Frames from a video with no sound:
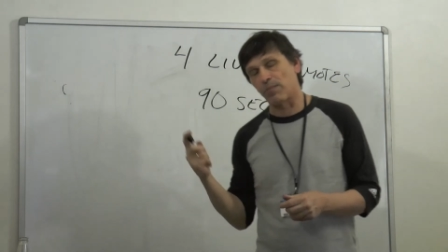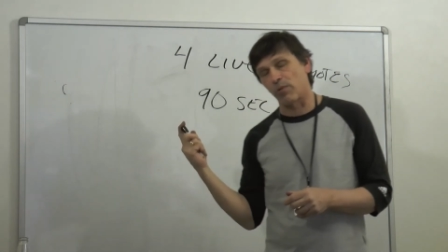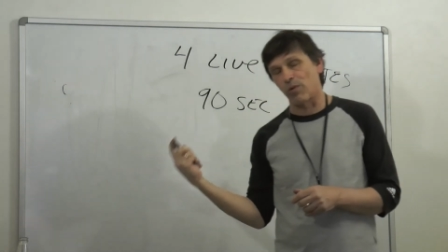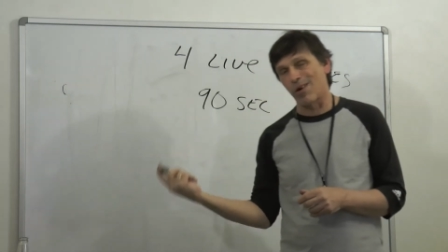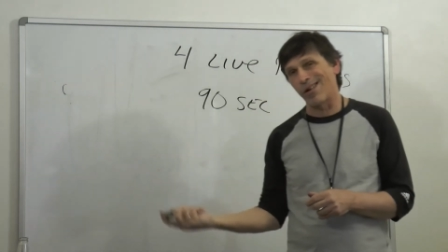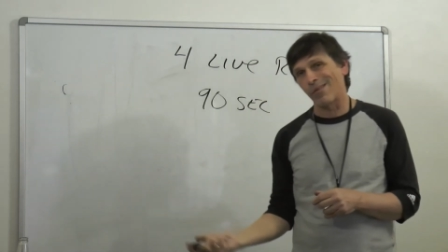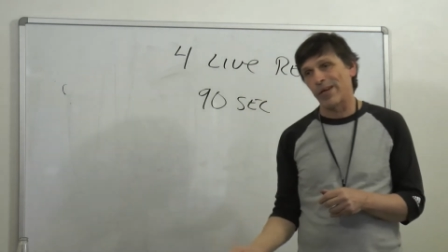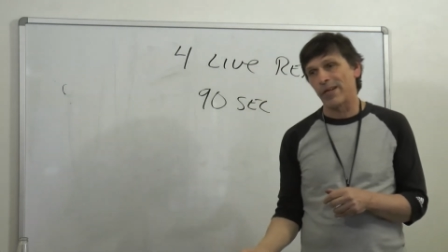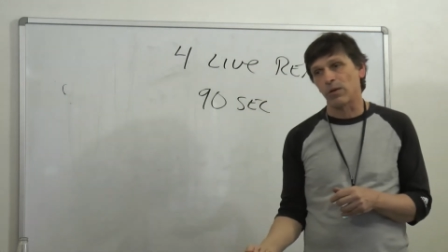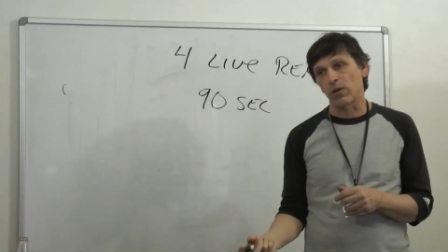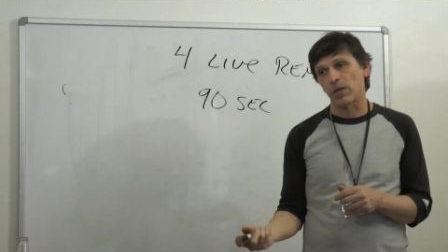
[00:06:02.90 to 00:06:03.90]
a
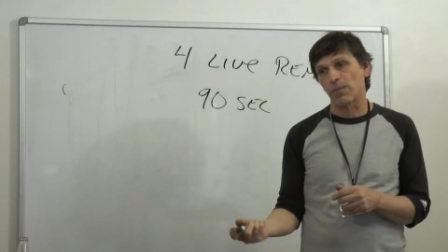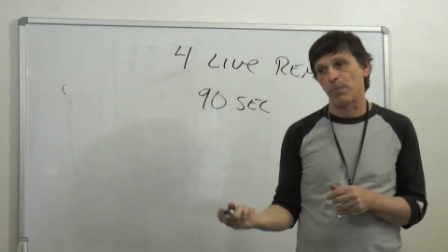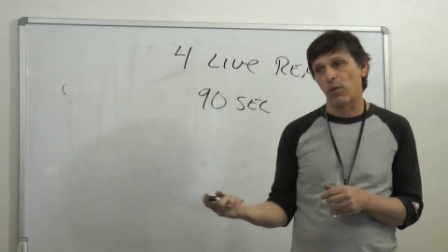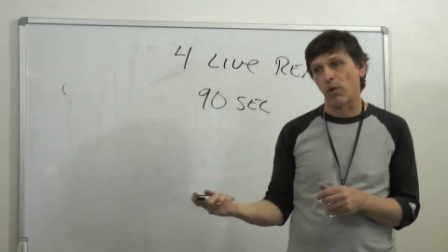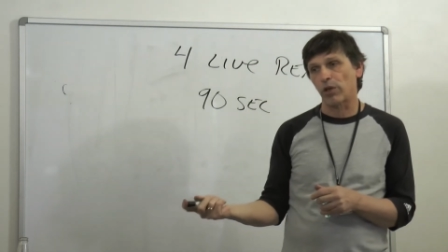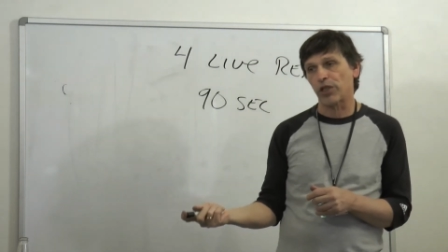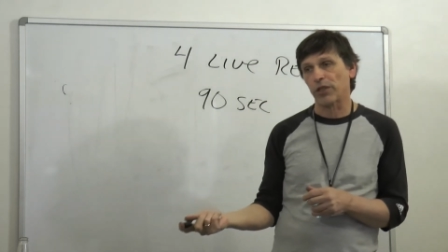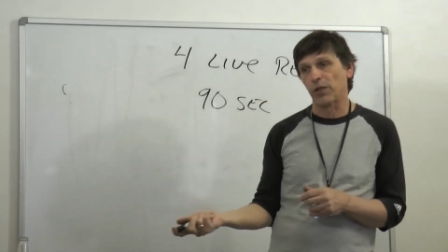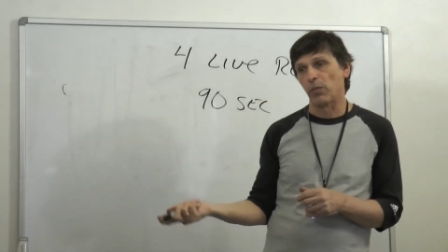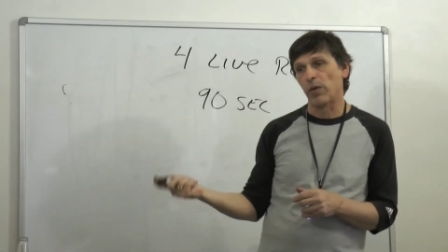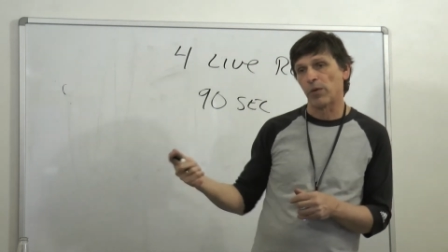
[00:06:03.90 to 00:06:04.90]
pre-recorded
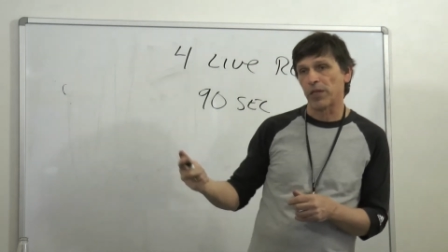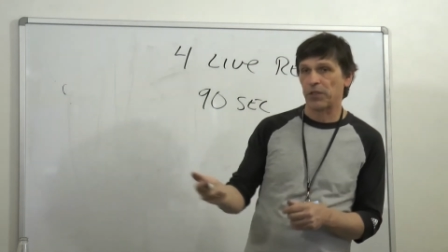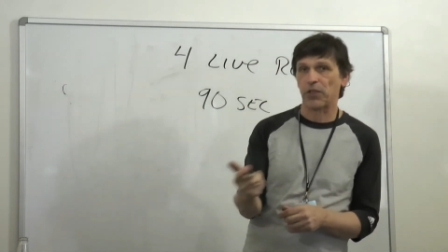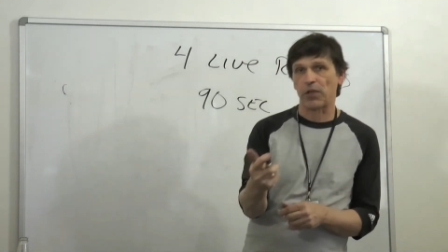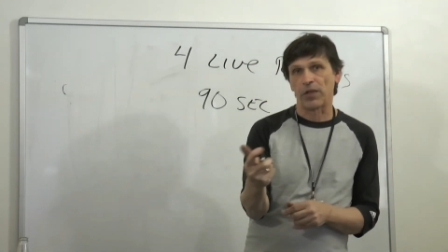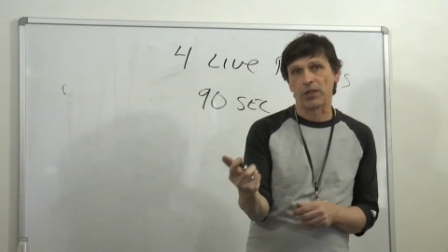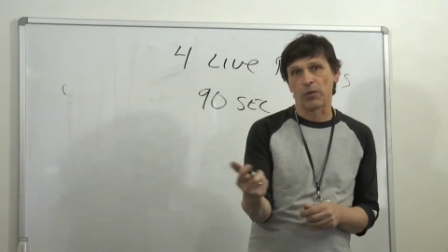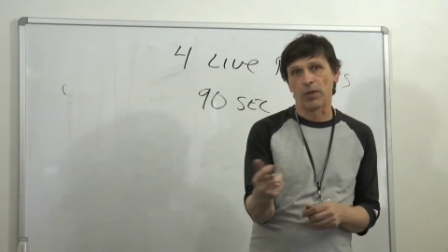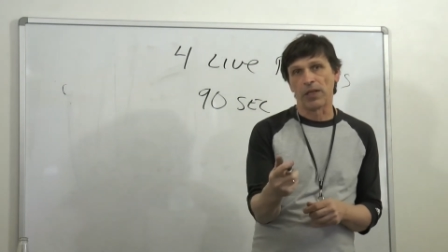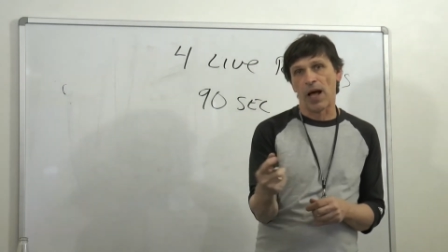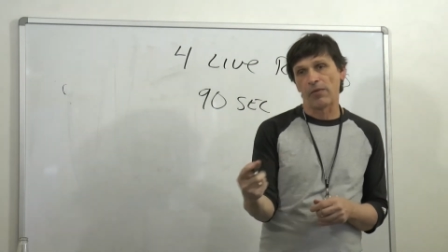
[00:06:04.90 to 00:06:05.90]
portion that we would insert
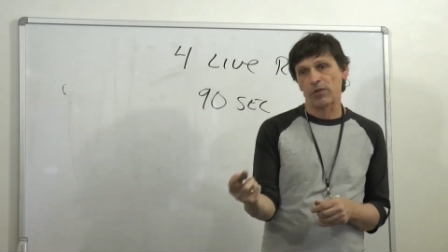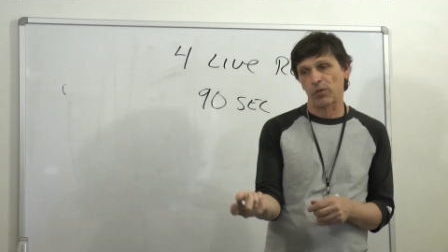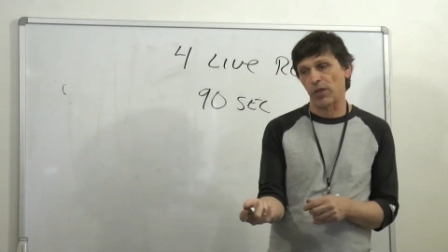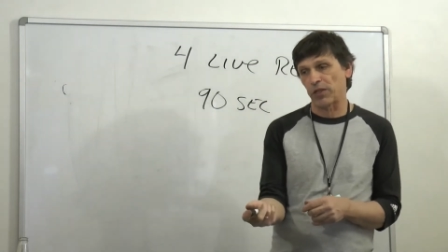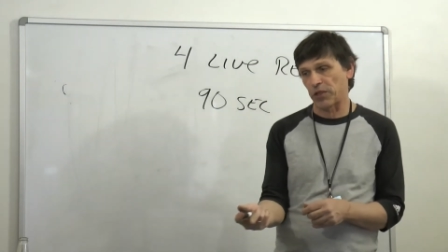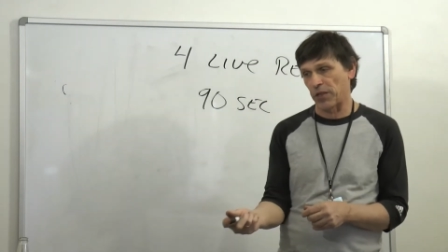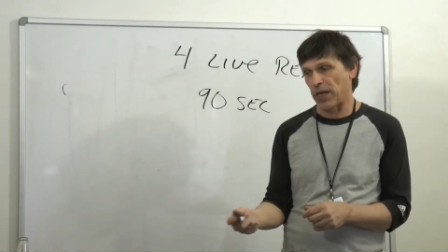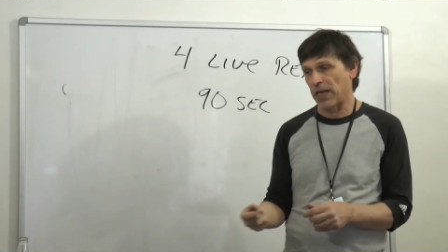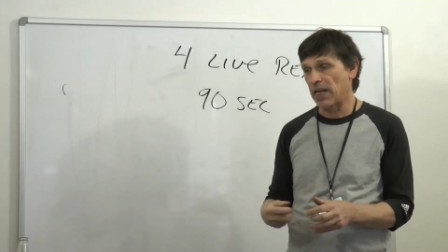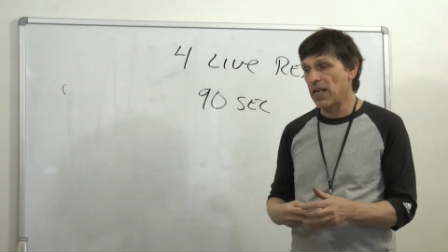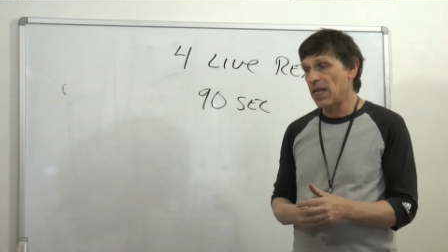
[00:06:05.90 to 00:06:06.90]
into a live switch
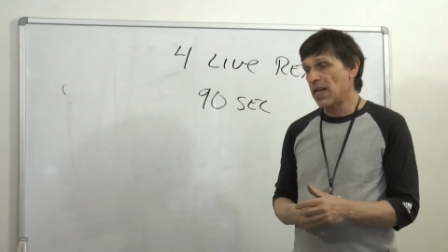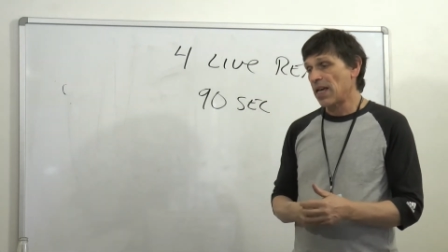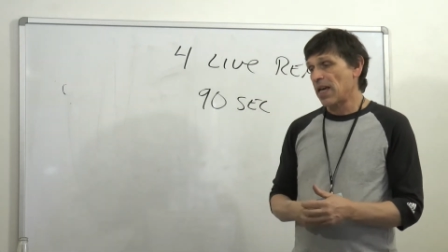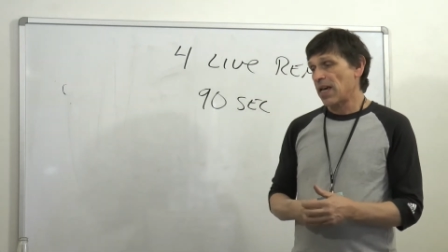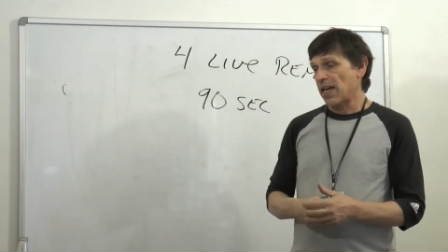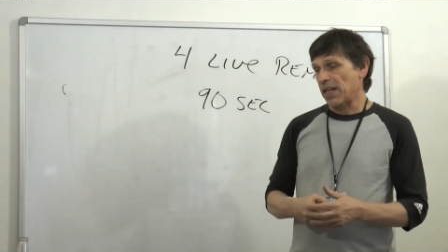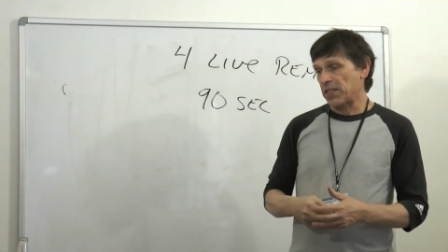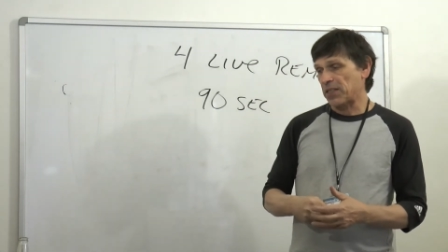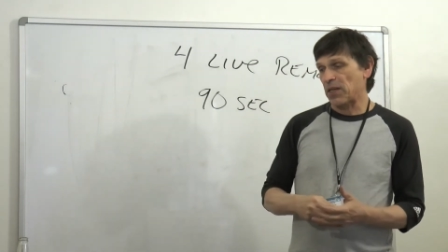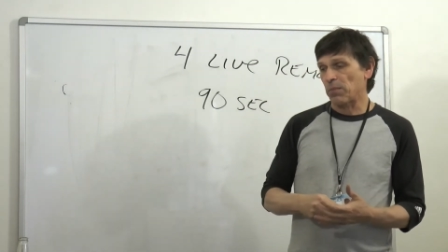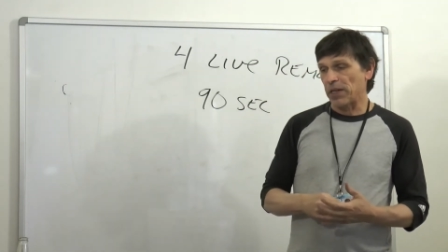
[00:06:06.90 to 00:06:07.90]
thing. And it's
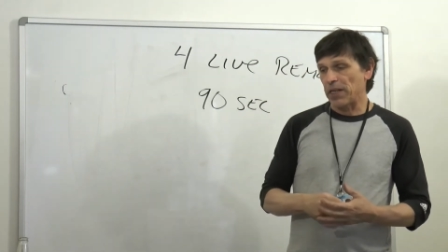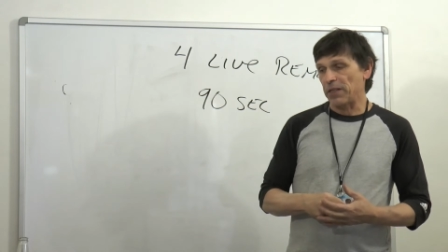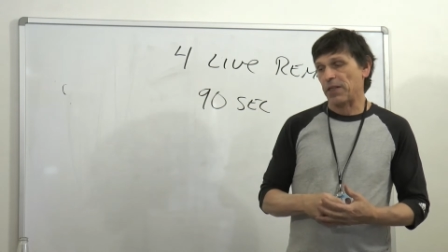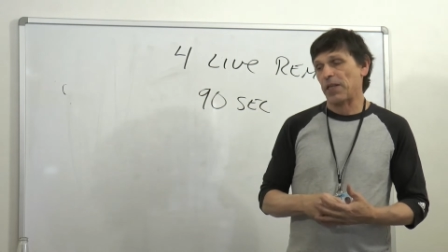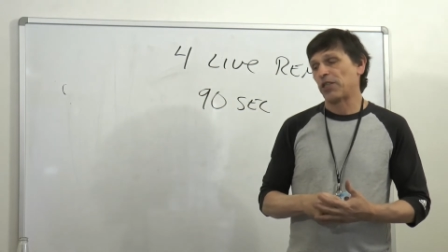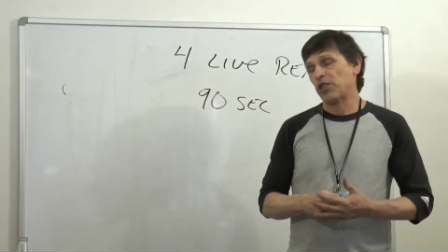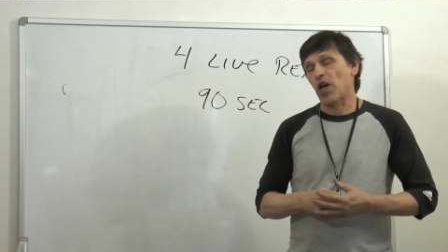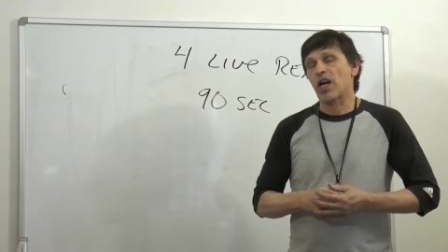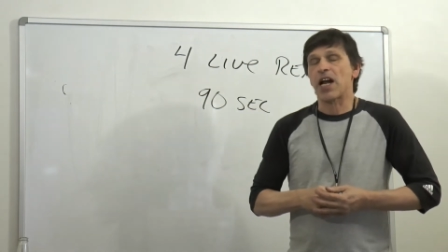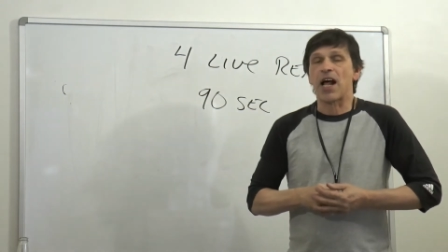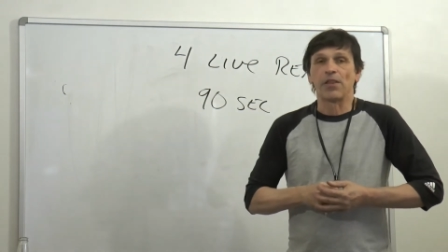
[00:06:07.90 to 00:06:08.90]
somebody, they
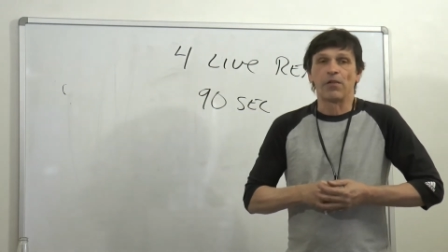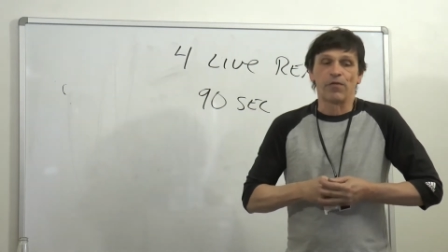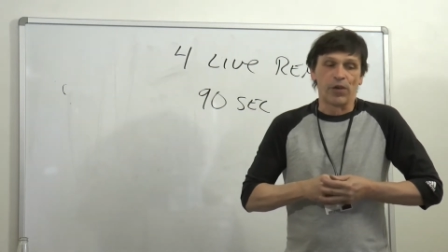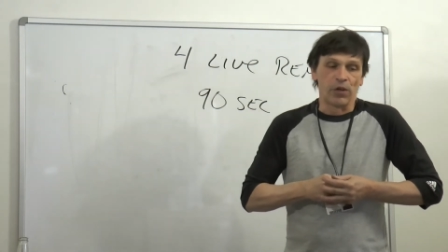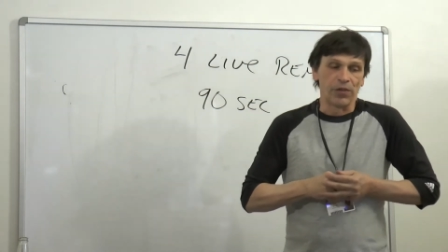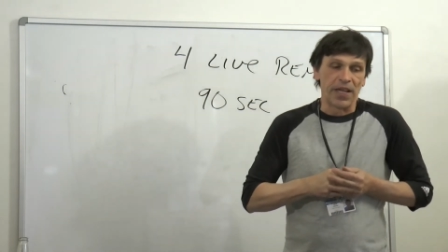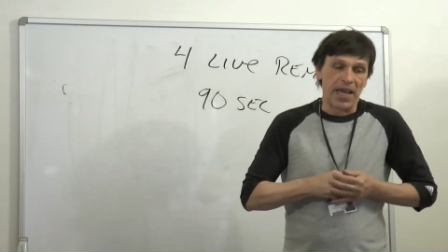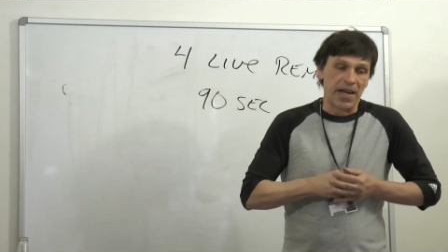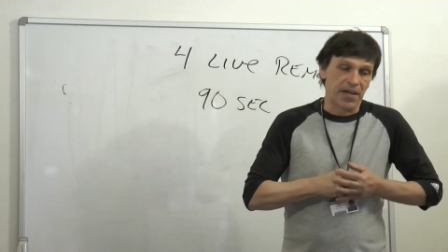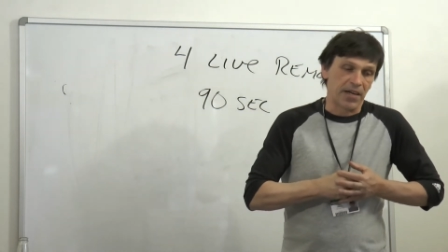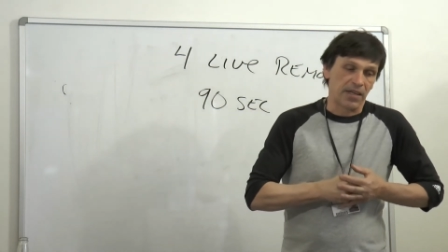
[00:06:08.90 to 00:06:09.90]
shot it out in the field and they
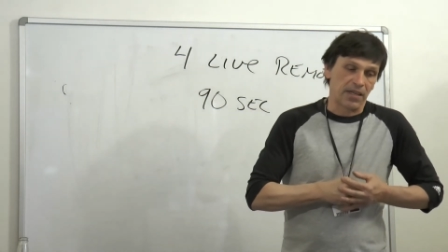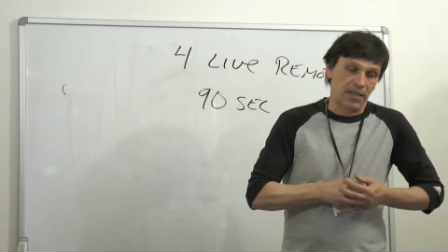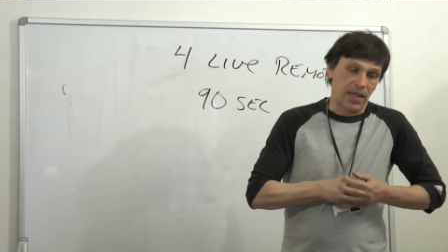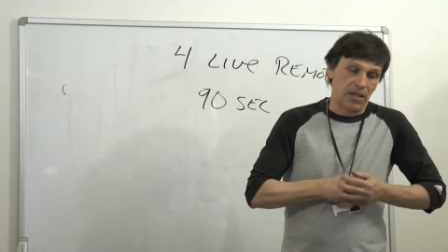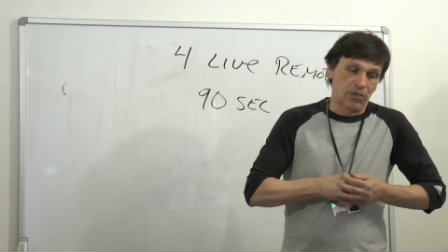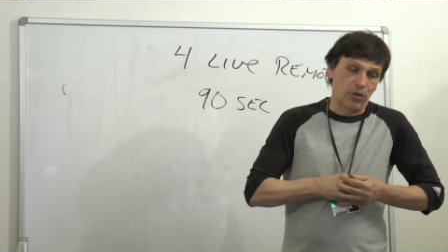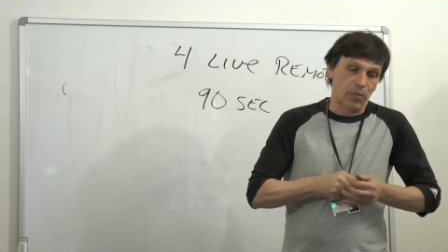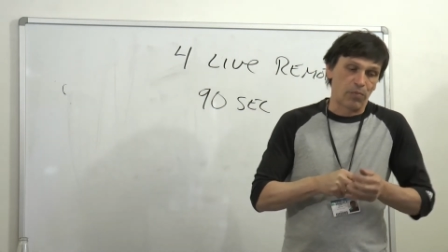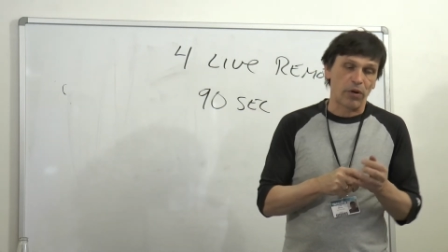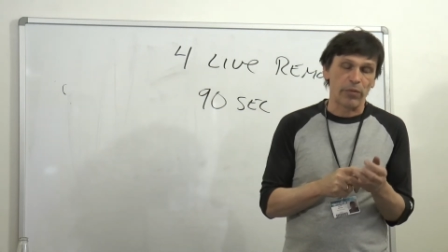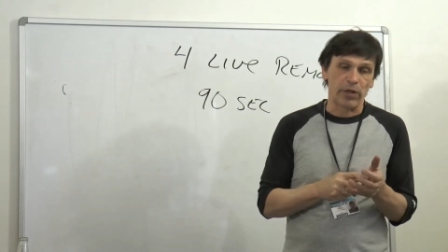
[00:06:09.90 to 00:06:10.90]
edited it down to a
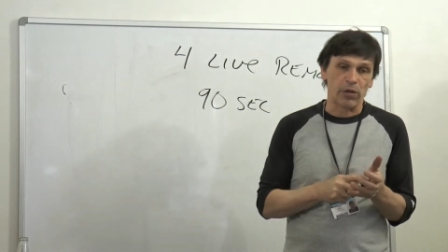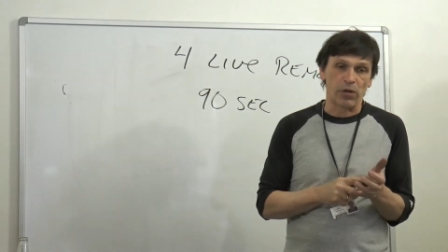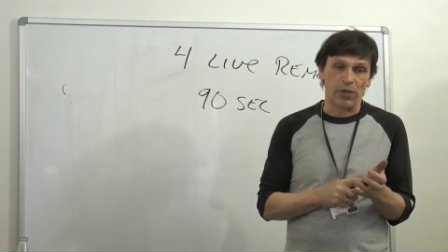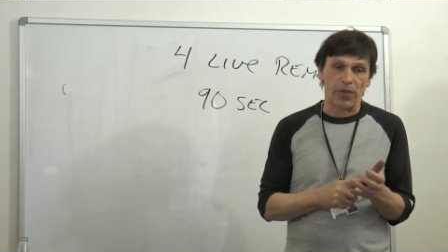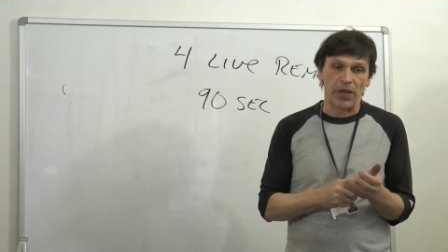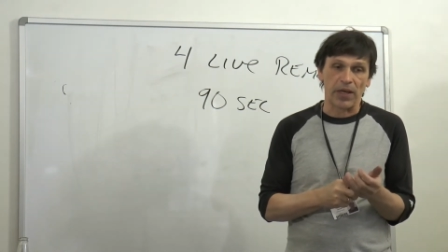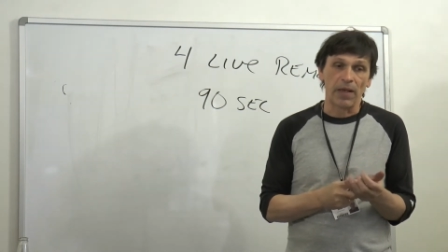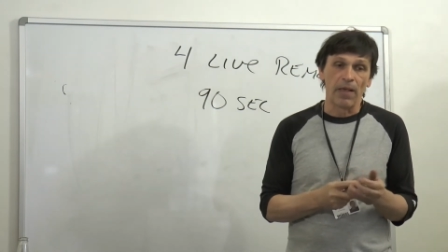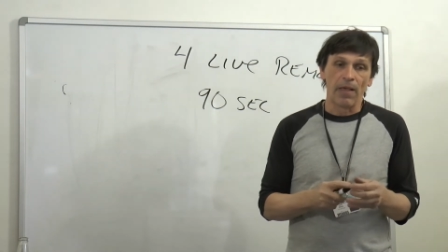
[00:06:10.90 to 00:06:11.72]
pre-recorded thing.